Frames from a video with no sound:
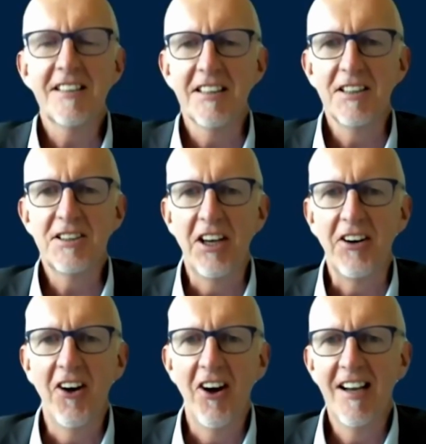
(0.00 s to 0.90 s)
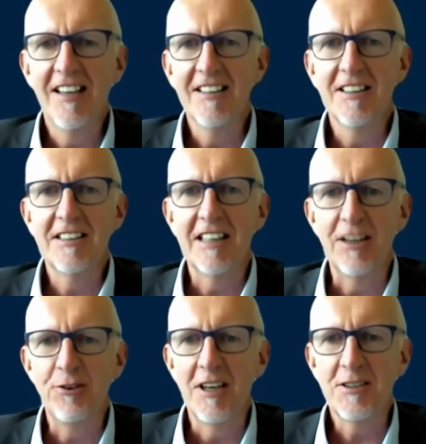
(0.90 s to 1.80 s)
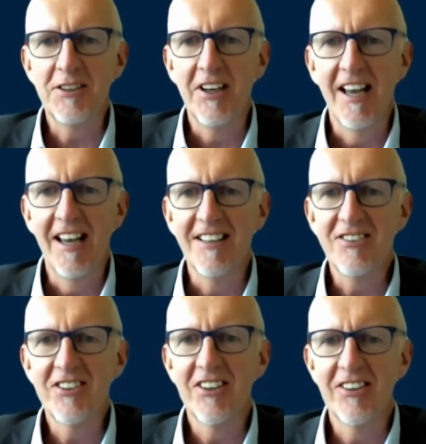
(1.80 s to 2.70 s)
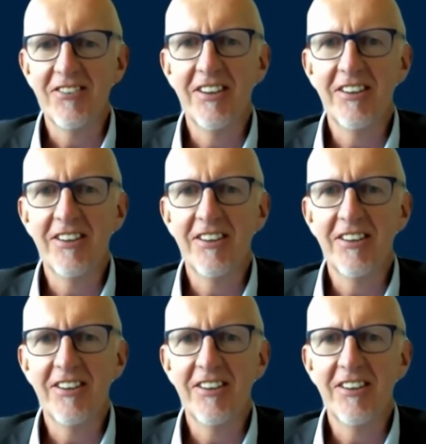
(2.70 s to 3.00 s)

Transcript: Sarai has raised her hand. So